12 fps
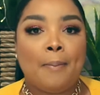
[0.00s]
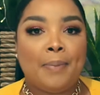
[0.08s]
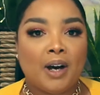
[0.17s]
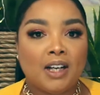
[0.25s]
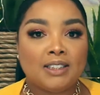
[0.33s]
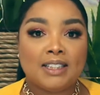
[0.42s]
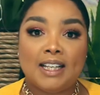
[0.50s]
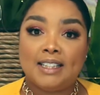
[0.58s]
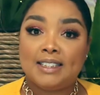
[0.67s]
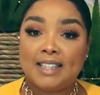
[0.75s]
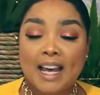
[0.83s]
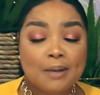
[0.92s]
But
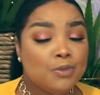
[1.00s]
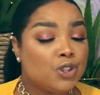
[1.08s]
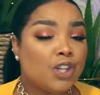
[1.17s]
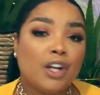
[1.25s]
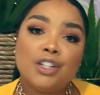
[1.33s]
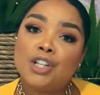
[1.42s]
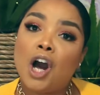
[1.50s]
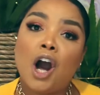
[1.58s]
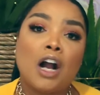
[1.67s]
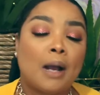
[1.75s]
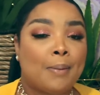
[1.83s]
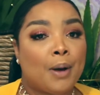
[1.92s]
instead, I'm just gonna
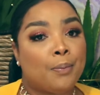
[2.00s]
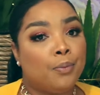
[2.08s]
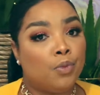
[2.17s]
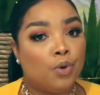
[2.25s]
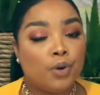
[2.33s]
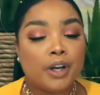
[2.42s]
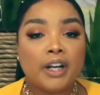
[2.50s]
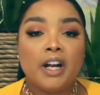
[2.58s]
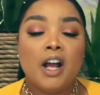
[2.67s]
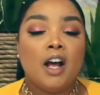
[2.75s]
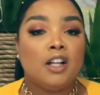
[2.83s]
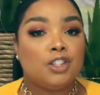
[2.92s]
talk about more
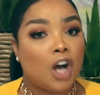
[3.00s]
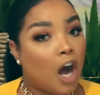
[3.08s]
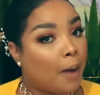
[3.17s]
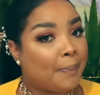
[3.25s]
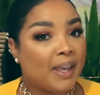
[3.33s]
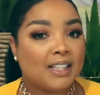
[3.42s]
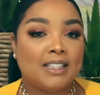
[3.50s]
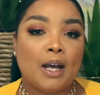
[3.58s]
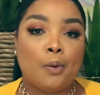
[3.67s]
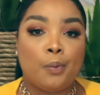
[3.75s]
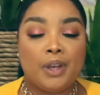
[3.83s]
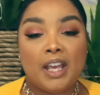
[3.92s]
topics
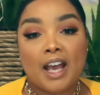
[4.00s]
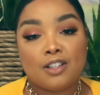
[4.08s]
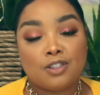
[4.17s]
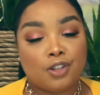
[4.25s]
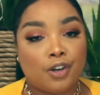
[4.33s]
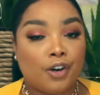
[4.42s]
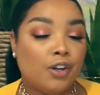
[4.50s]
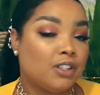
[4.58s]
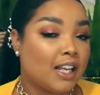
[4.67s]
that we as girls,